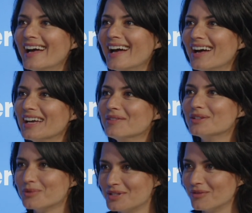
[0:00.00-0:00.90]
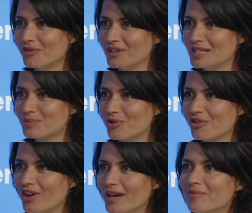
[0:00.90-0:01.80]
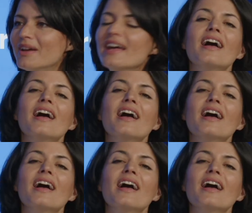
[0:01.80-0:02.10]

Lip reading: if it wasn't for this program.